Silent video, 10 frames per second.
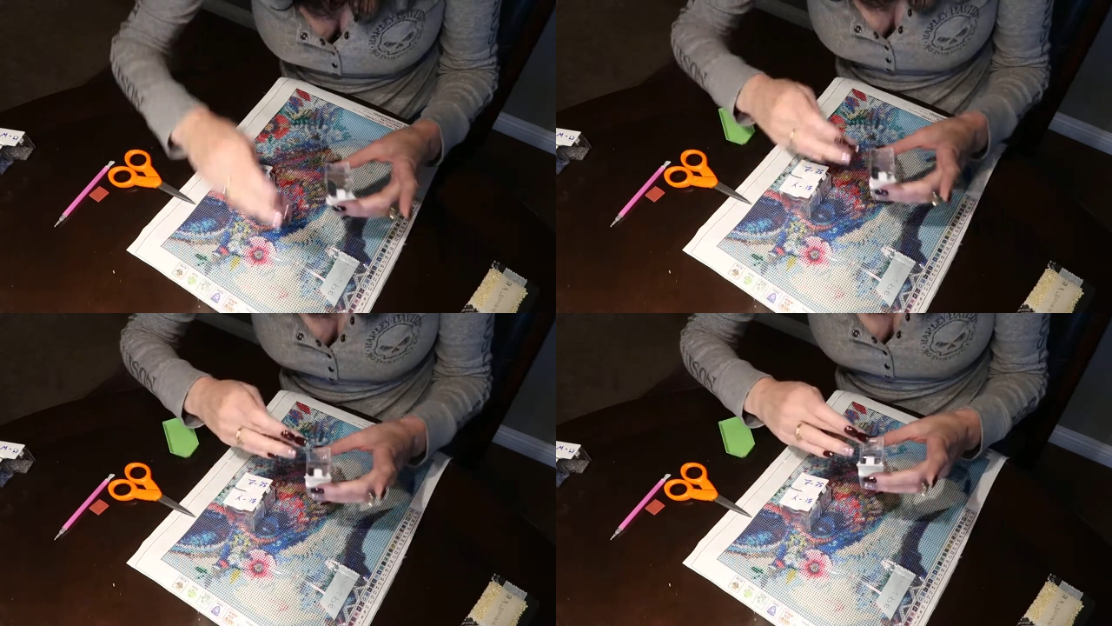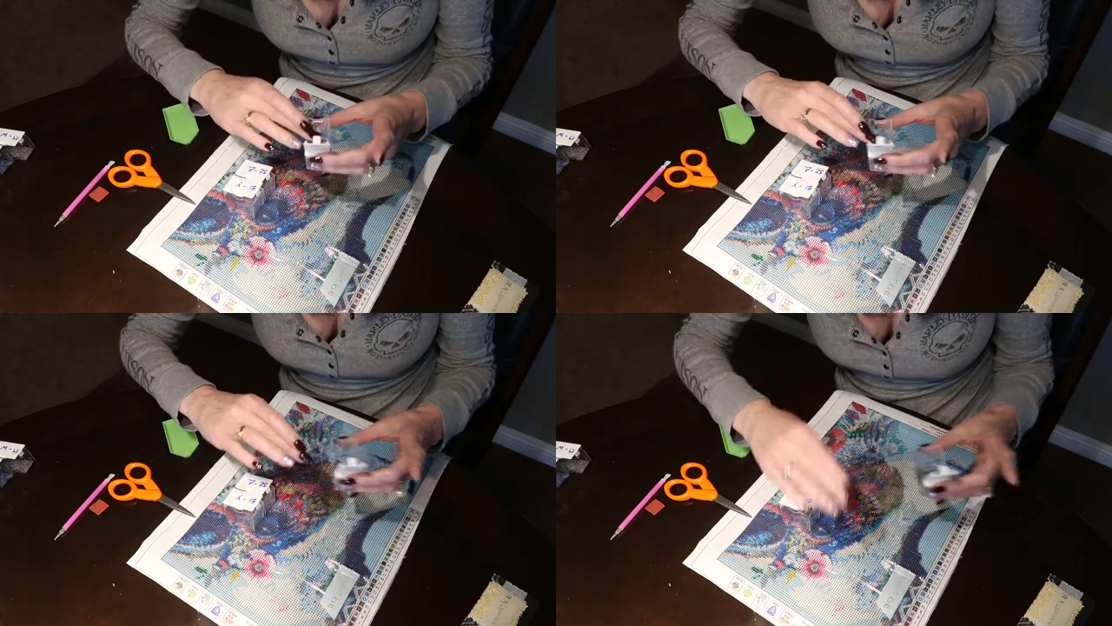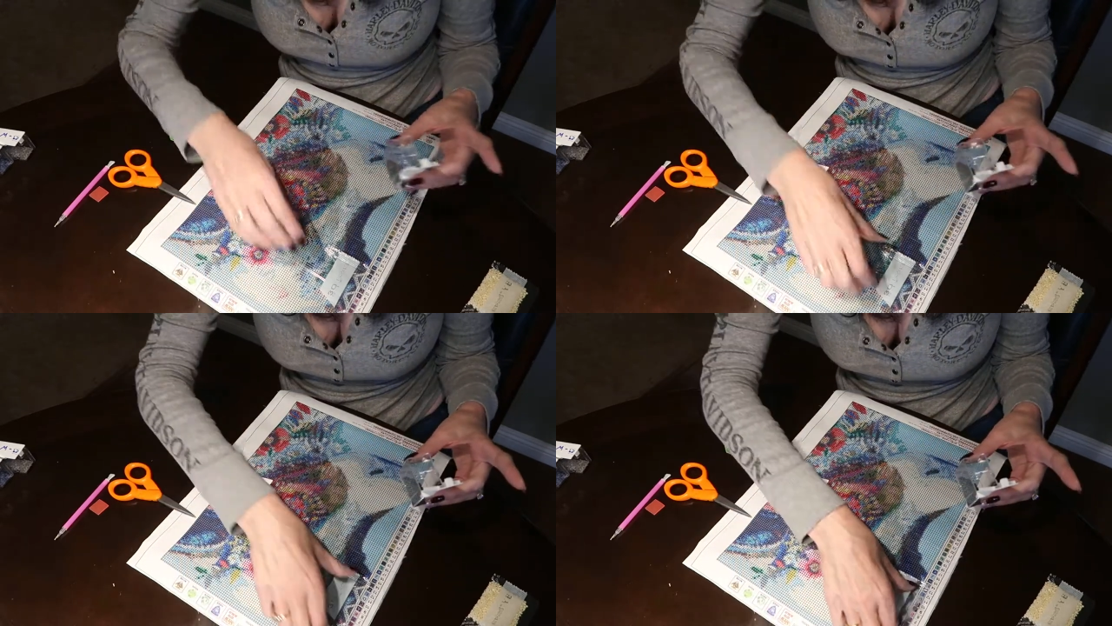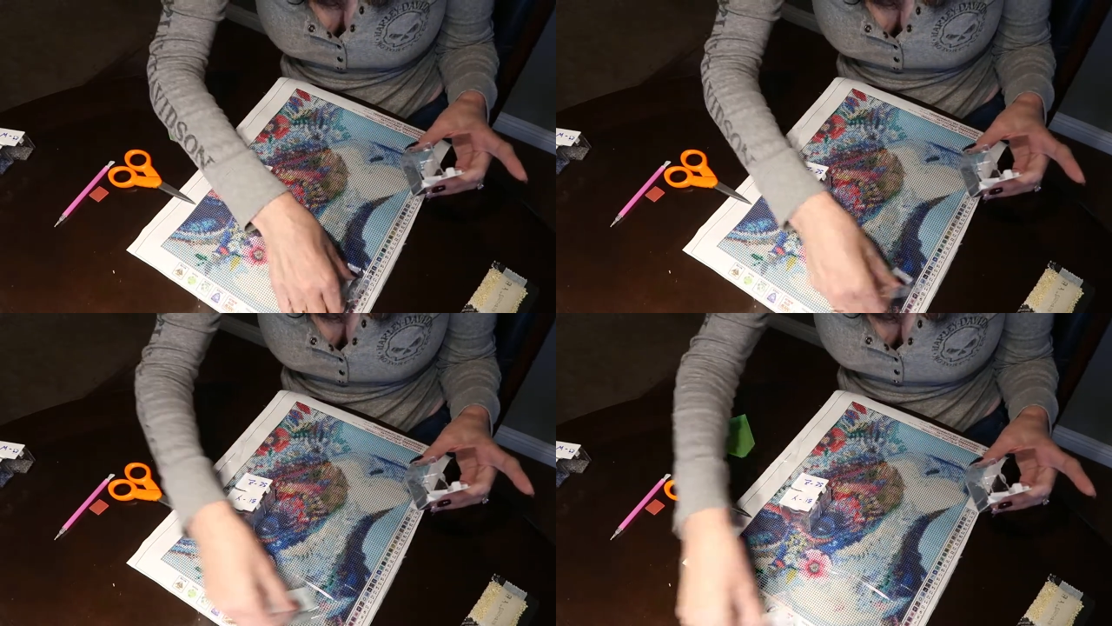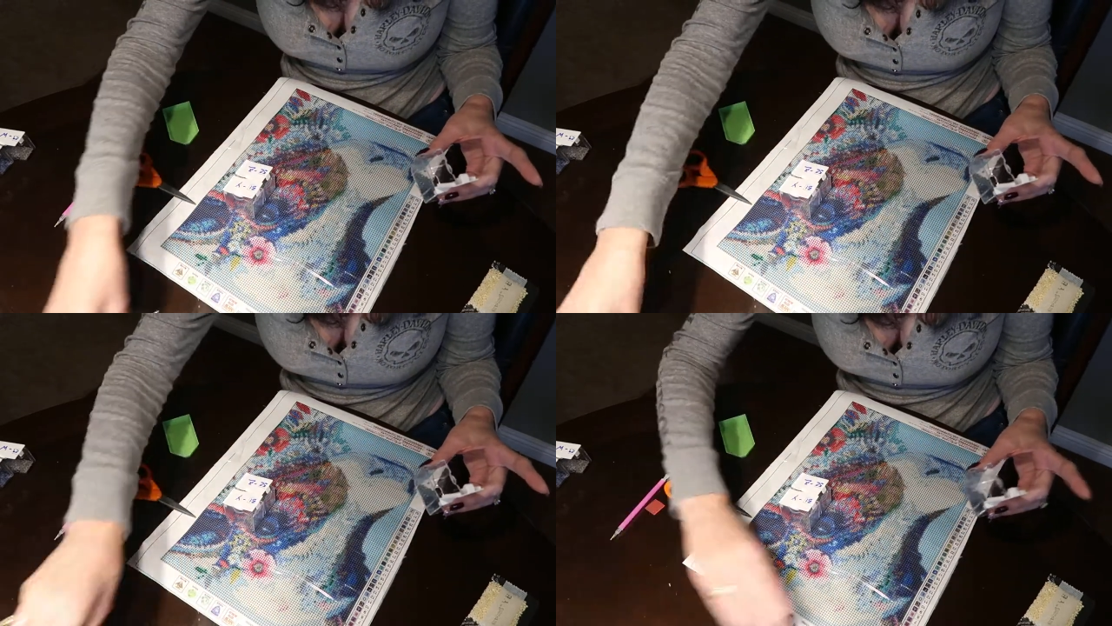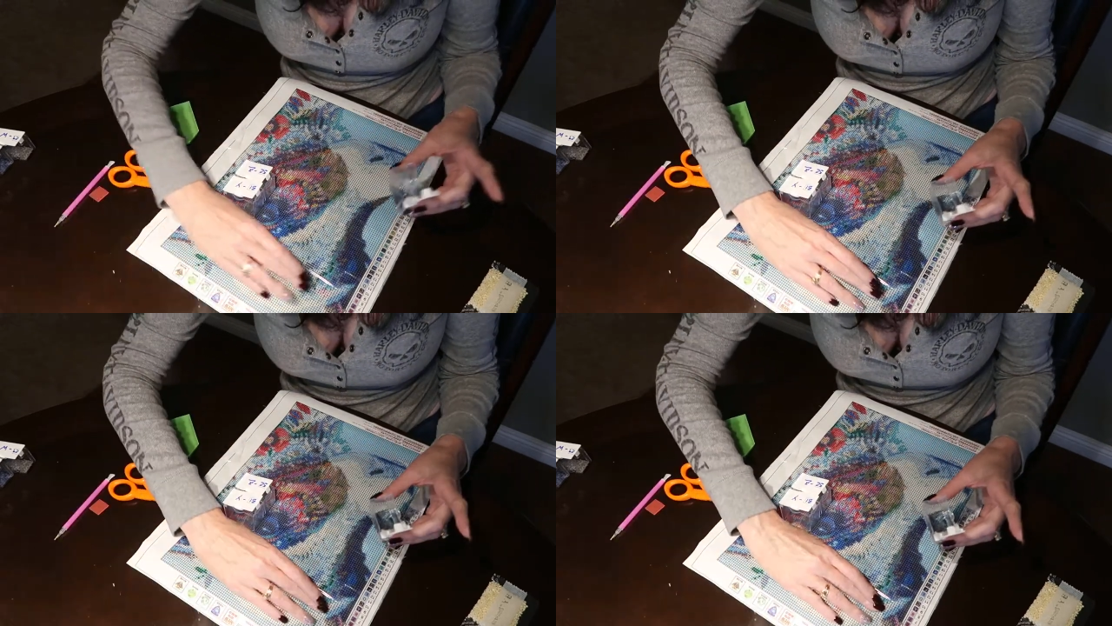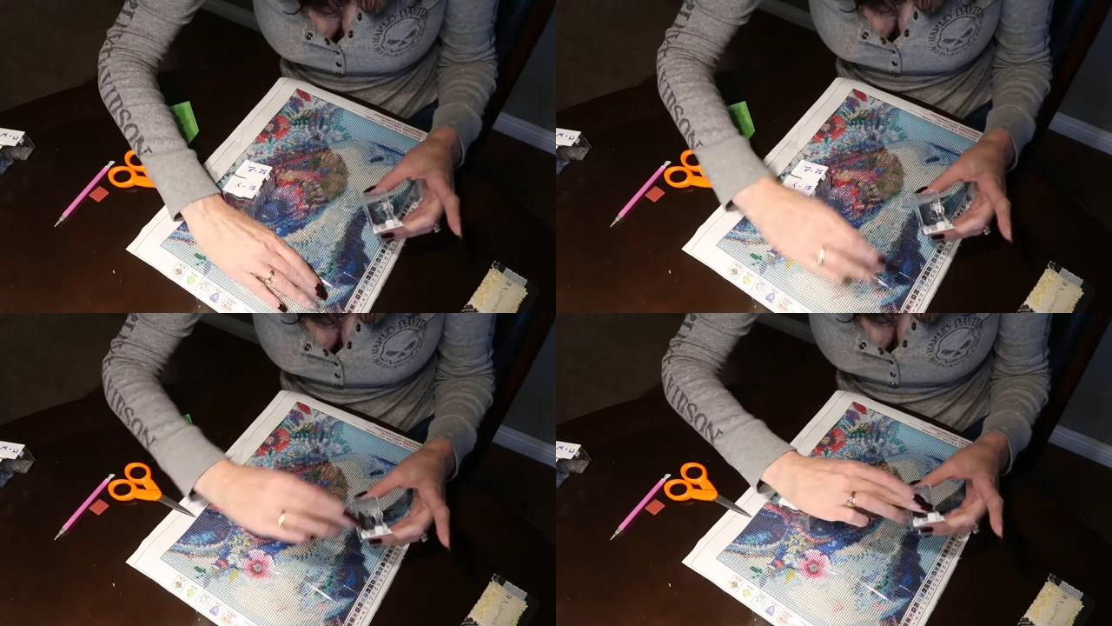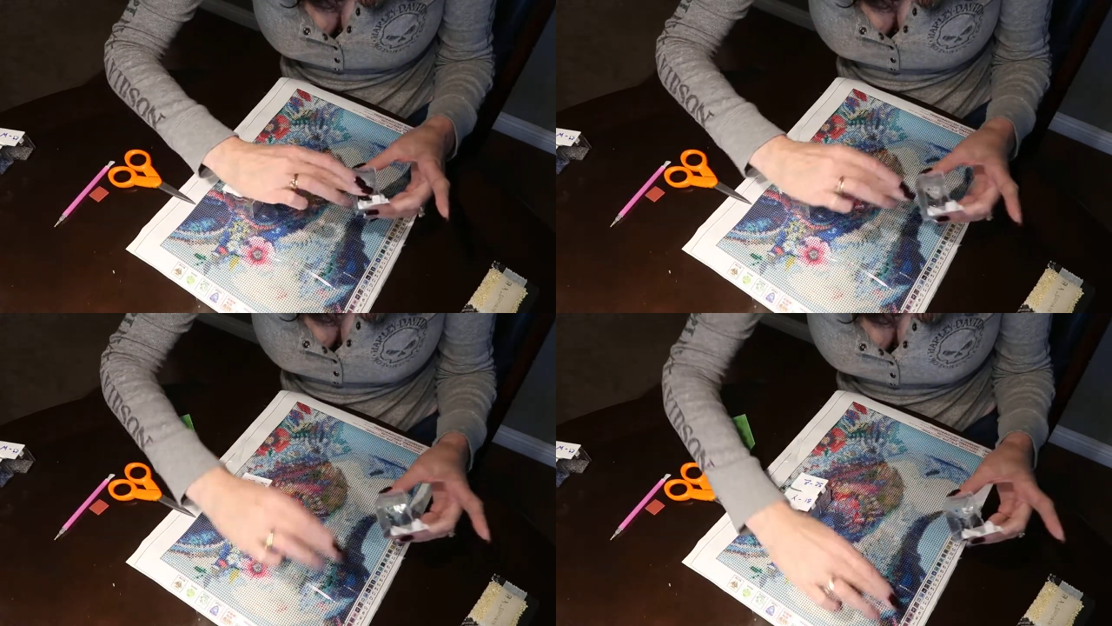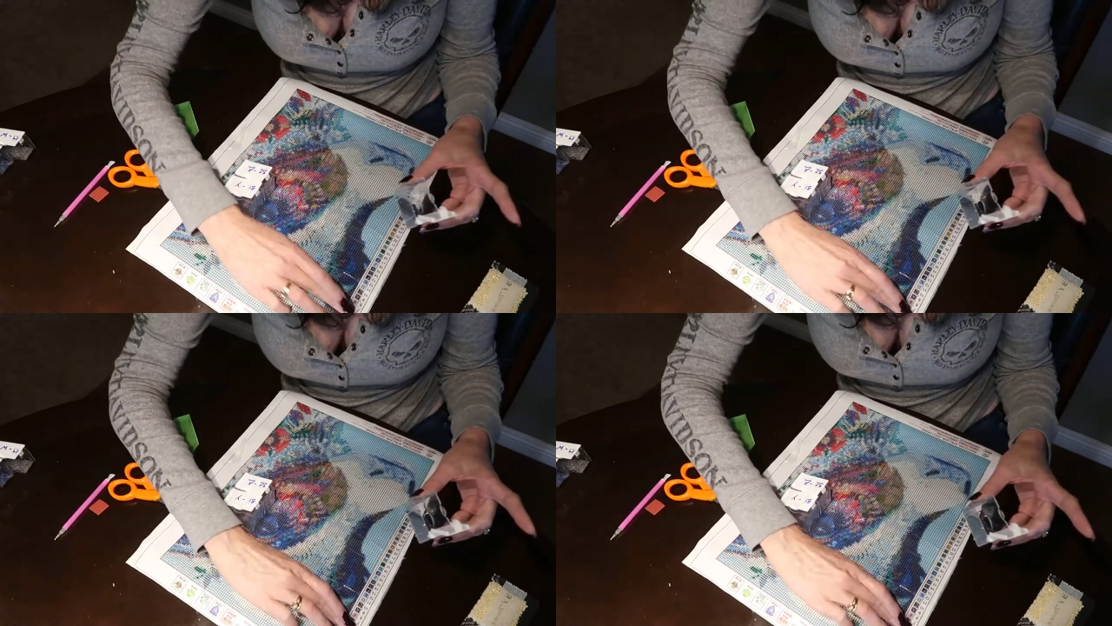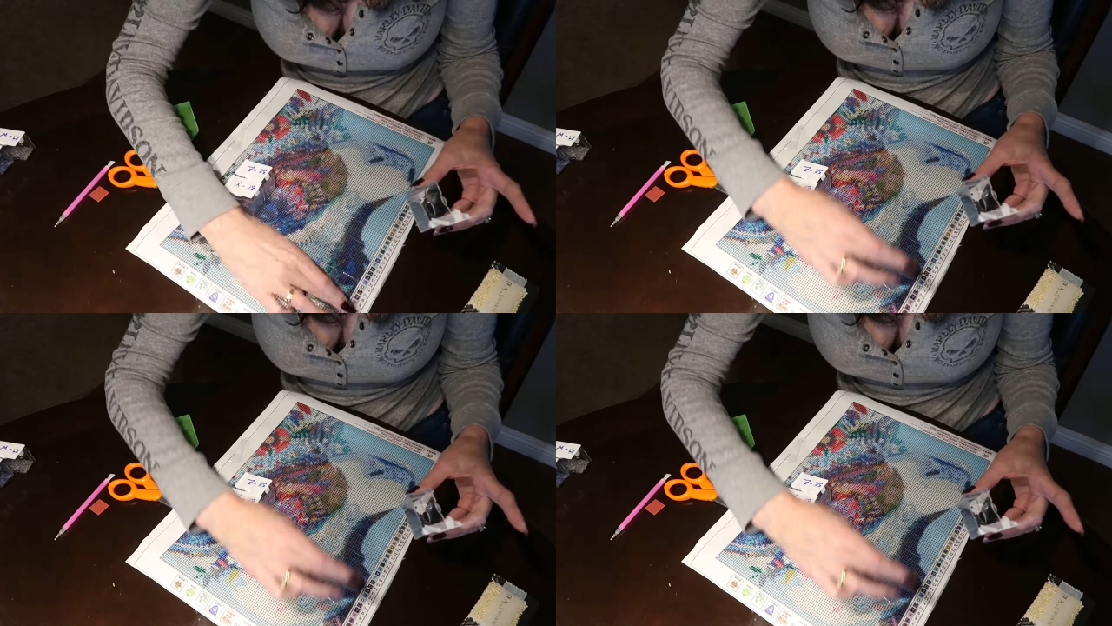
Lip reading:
Nobody's mouth can be seen.